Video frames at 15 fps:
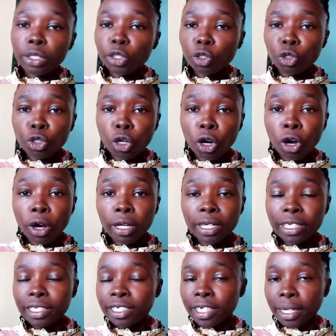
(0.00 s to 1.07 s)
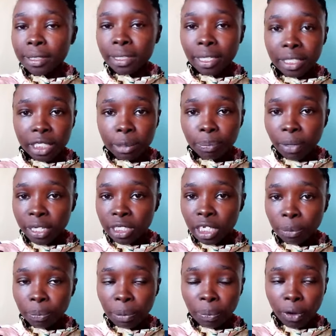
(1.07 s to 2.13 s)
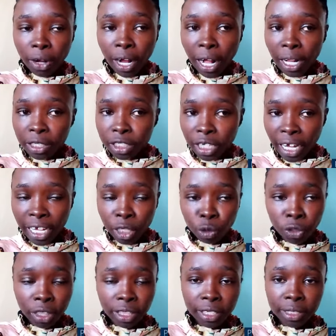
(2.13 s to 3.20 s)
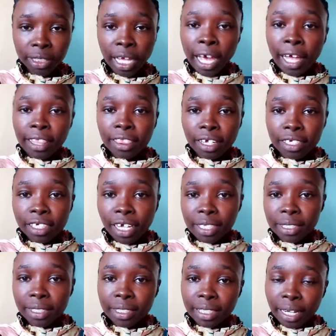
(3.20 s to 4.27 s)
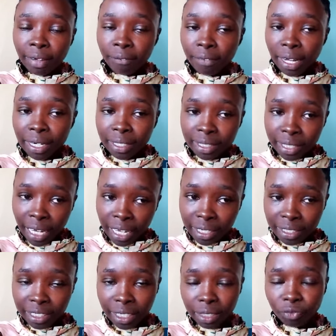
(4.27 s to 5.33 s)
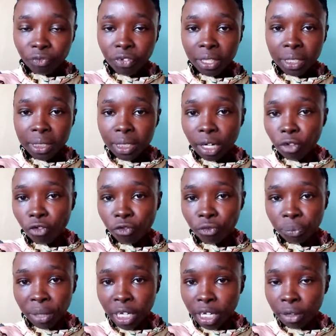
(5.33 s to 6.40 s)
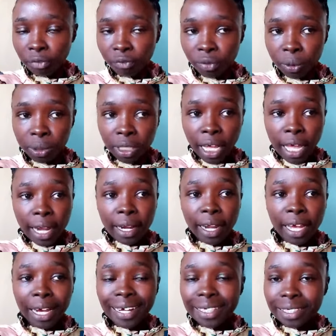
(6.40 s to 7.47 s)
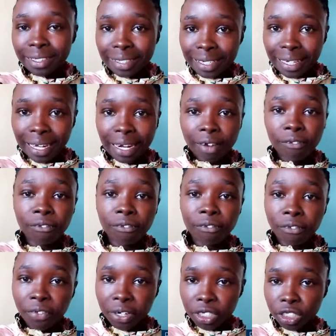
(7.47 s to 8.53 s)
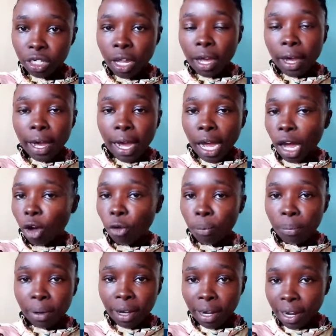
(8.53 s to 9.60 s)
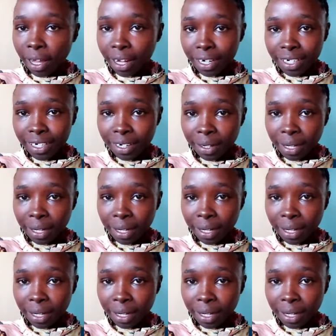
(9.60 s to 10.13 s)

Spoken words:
you know, just respecting people's culture and doing things that he has never done just for the sake of making views, like drinking fresh cow blood?